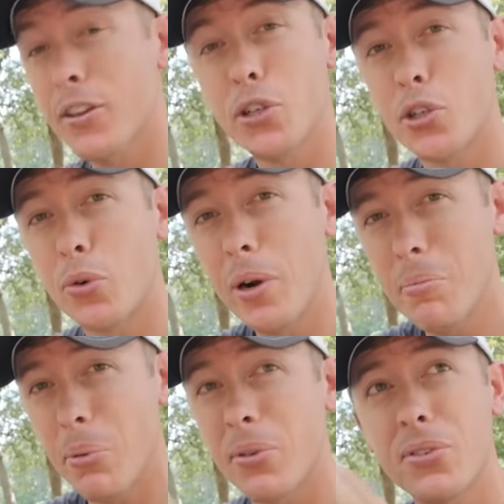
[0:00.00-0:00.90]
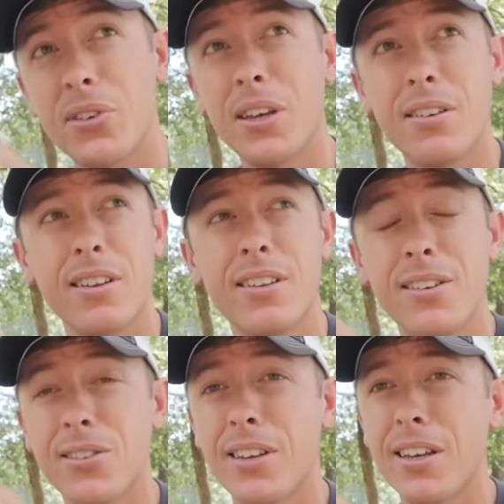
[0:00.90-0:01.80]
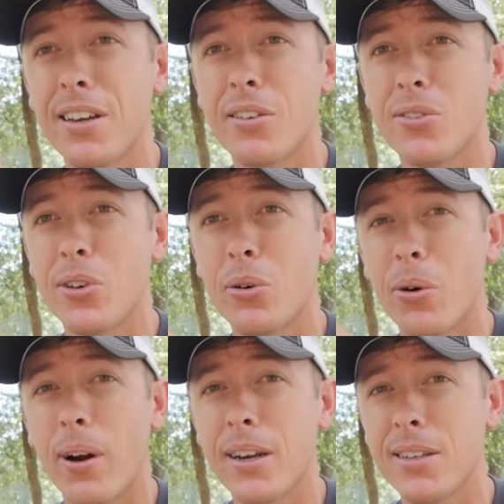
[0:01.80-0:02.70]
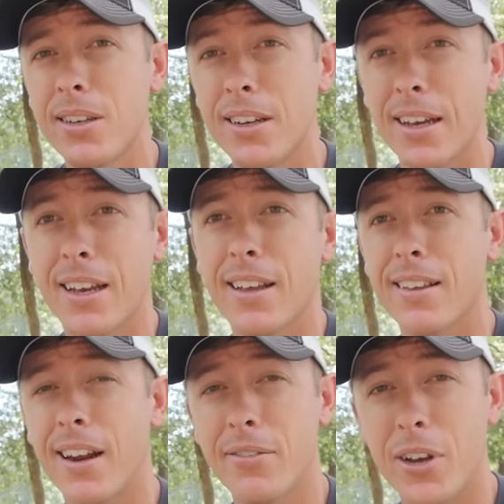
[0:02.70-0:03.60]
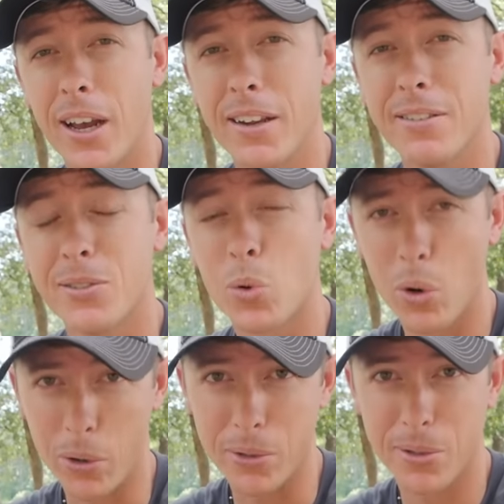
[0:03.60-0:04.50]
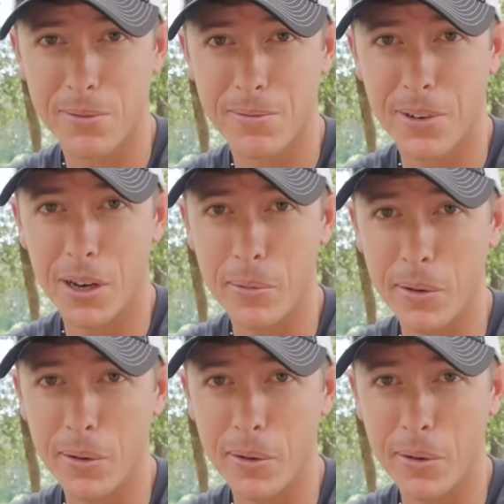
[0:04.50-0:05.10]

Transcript: shrimp scent in this thing is so crazy that I've got squirrels coming